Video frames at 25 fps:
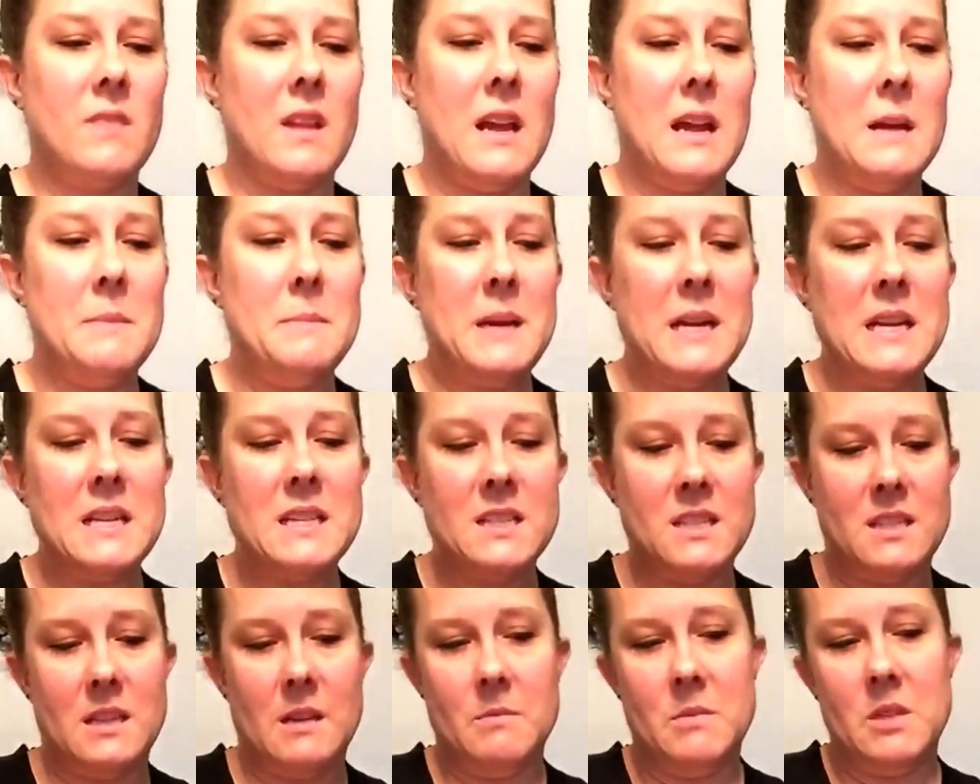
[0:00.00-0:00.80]
I mean,
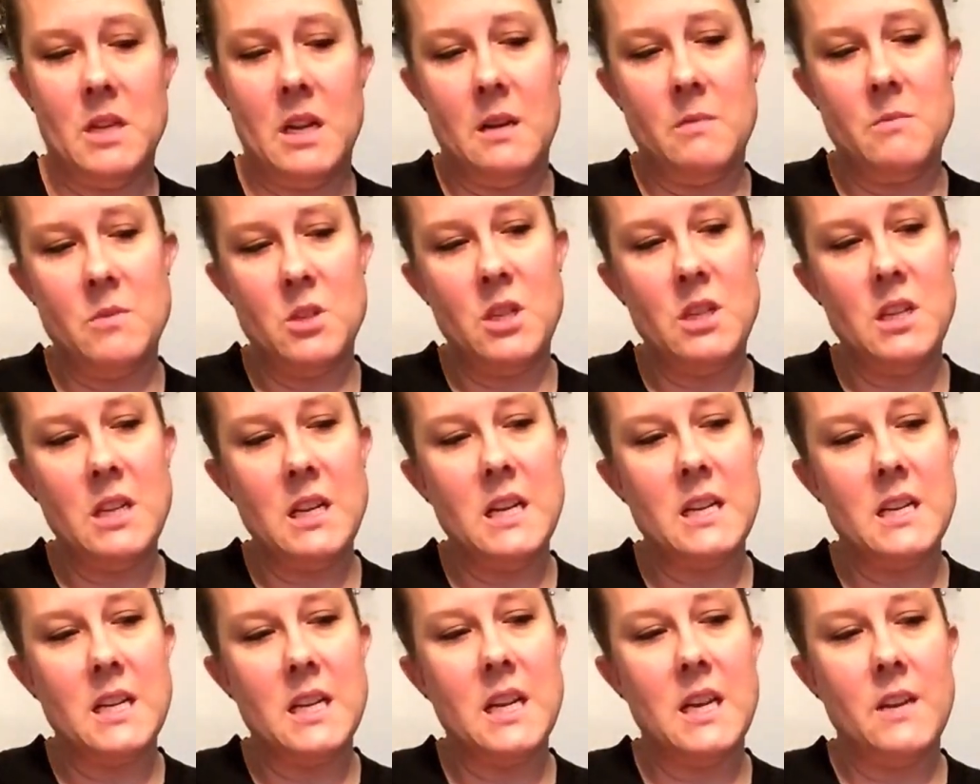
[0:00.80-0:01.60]
sometimes you
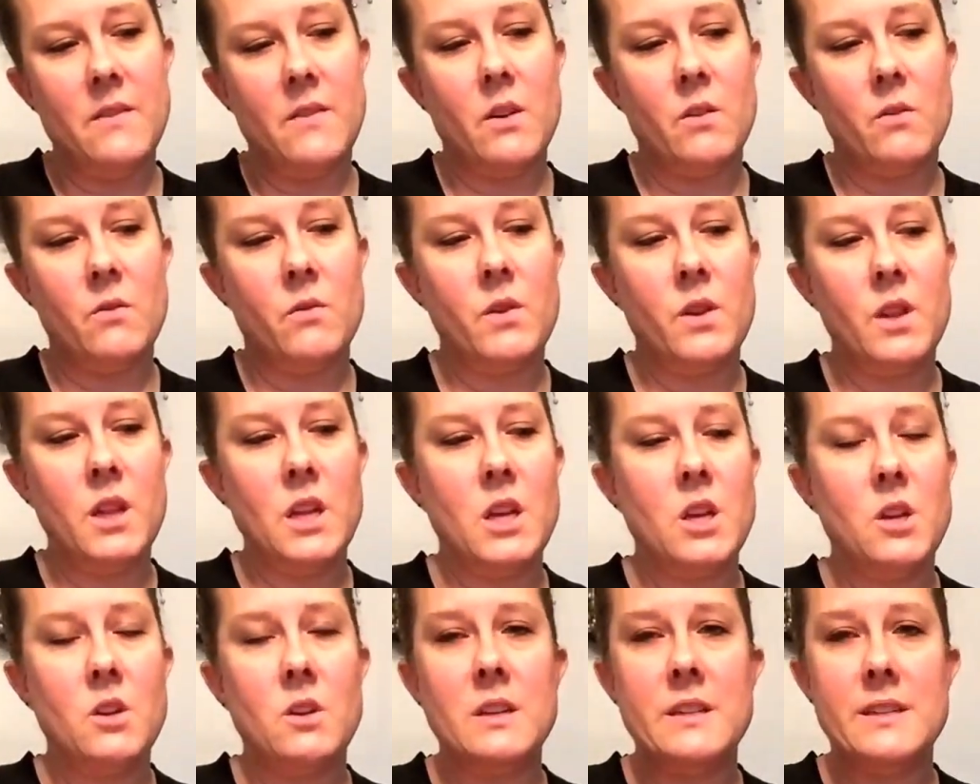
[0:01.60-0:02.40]
need to give it a really
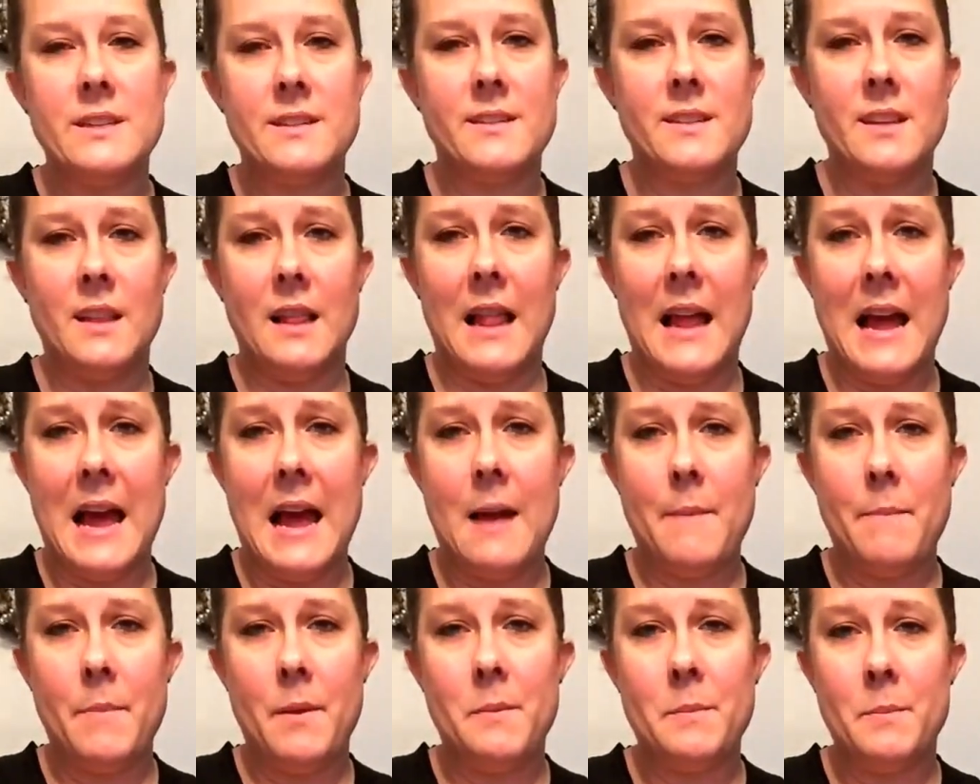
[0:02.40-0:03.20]
good
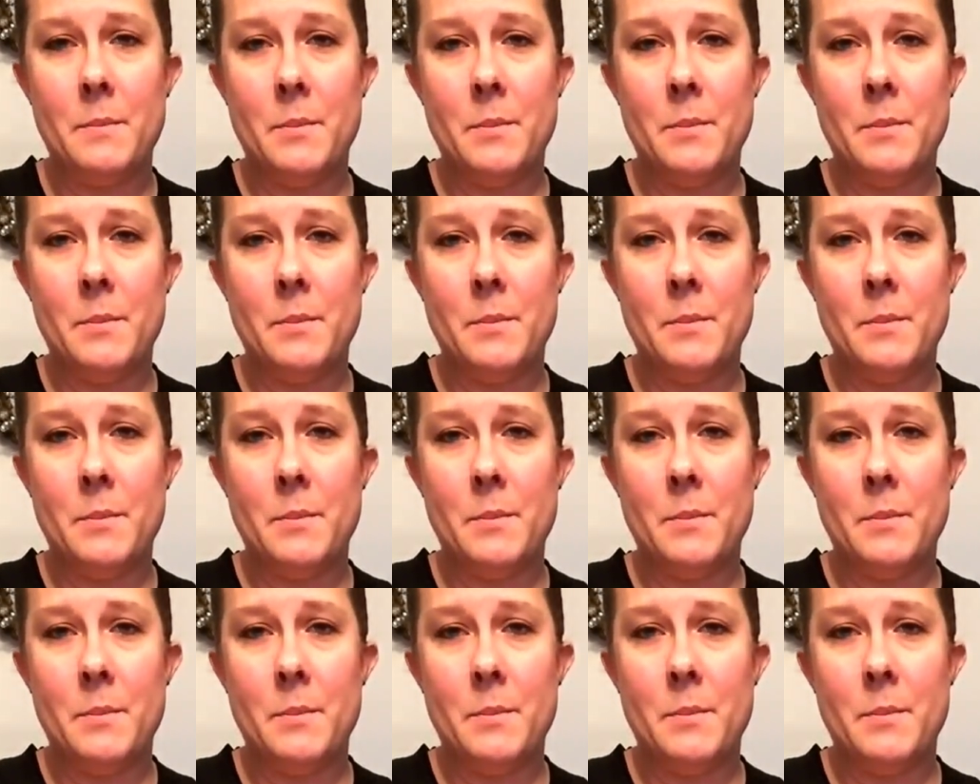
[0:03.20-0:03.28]
slap,